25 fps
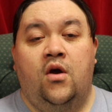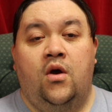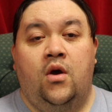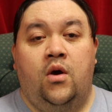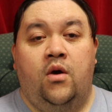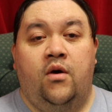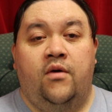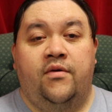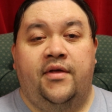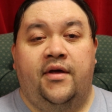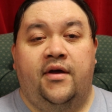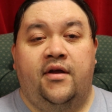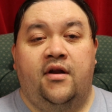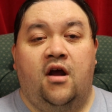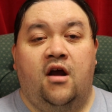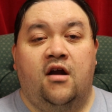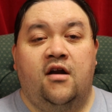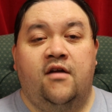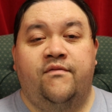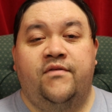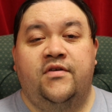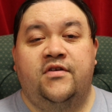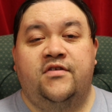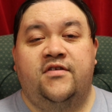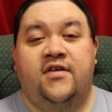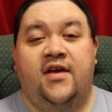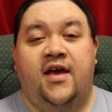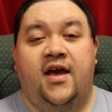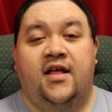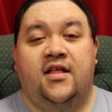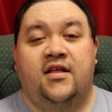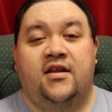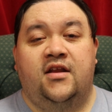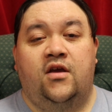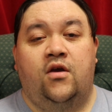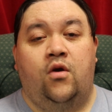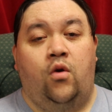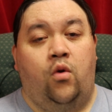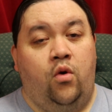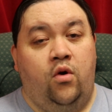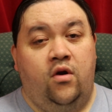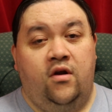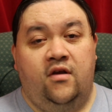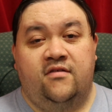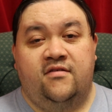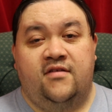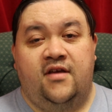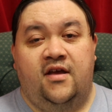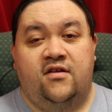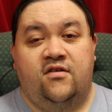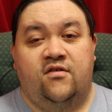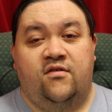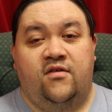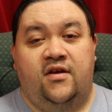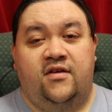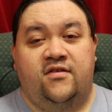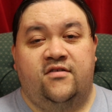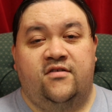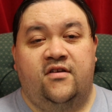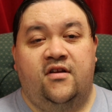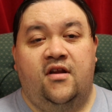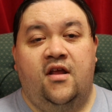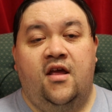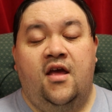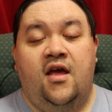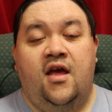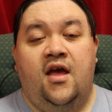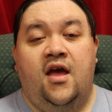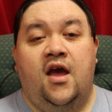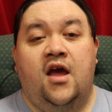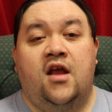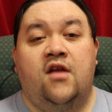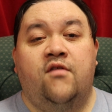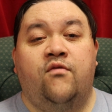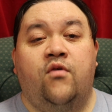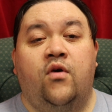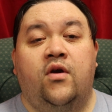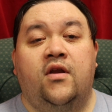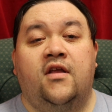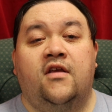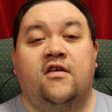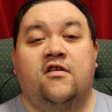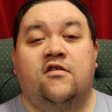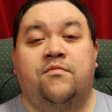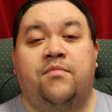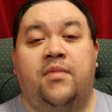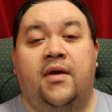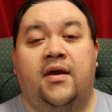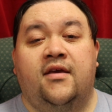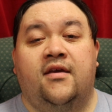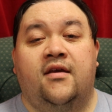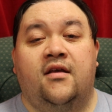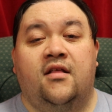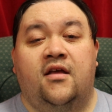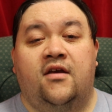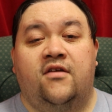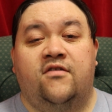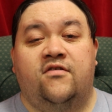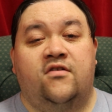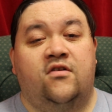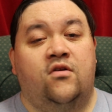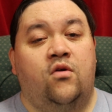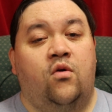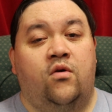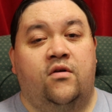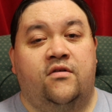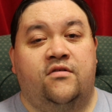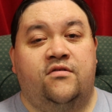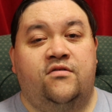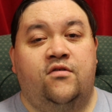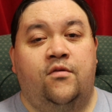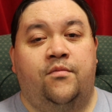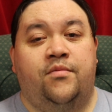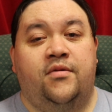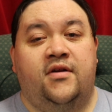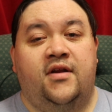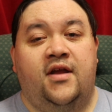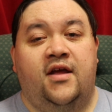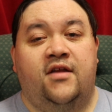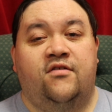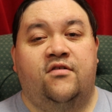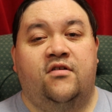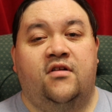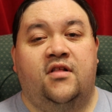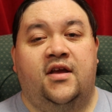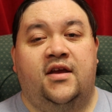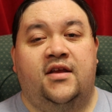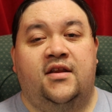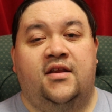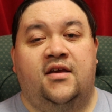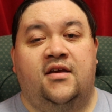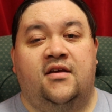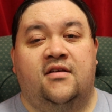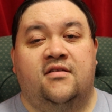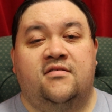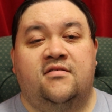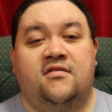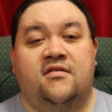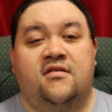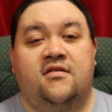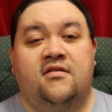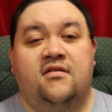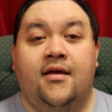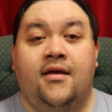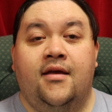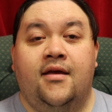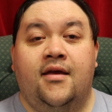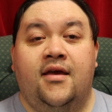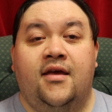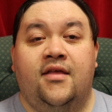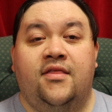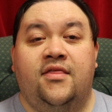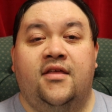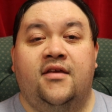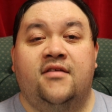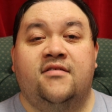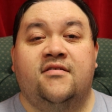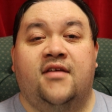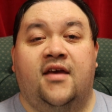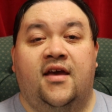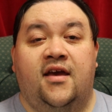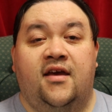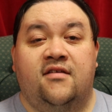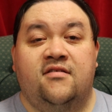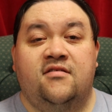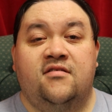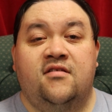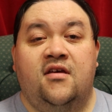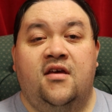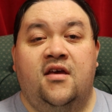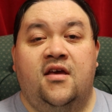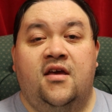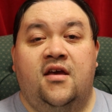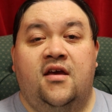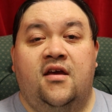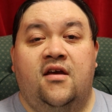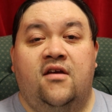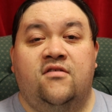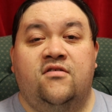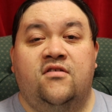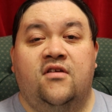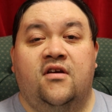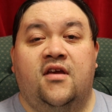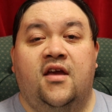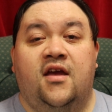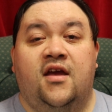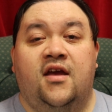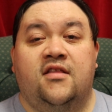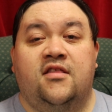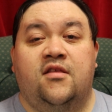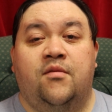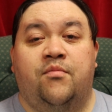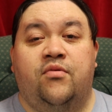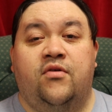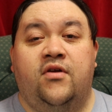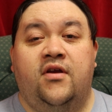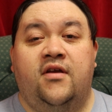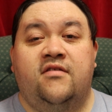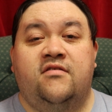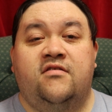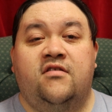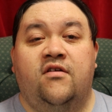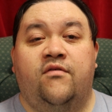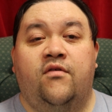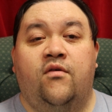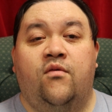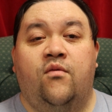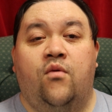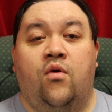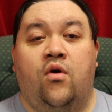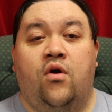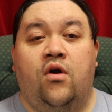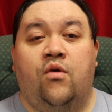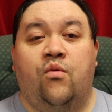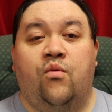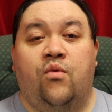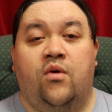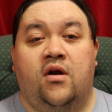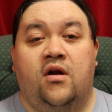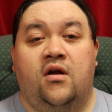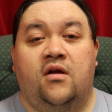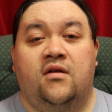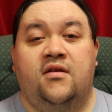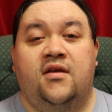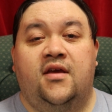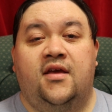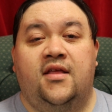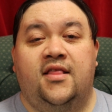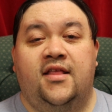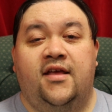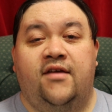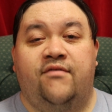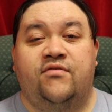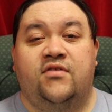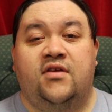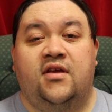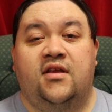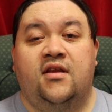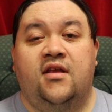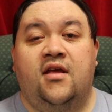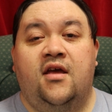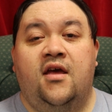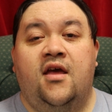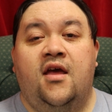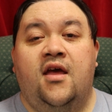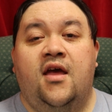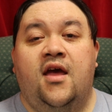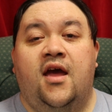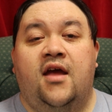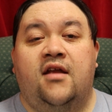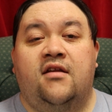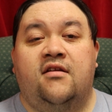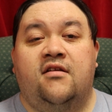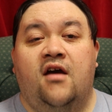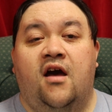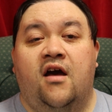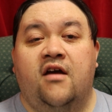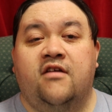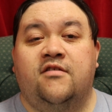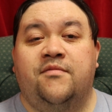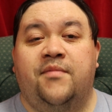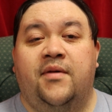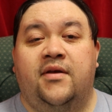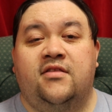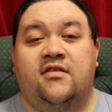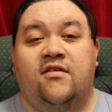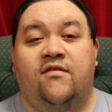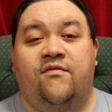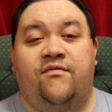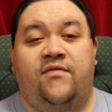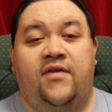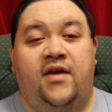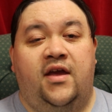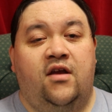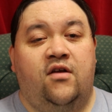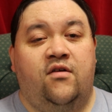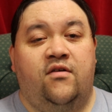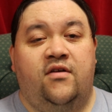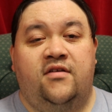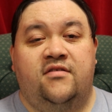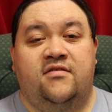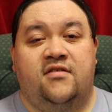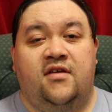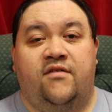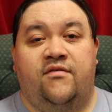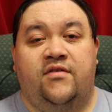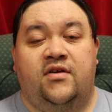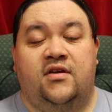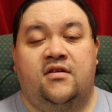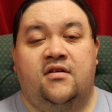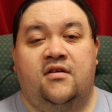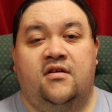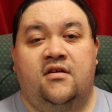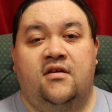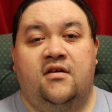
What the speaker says: without artificiality or exaggeration, and avoiding speculation or supernatural ideas. In this case, he is looking at the pre-Civil War world he lives in, and talks about the vagaries of it.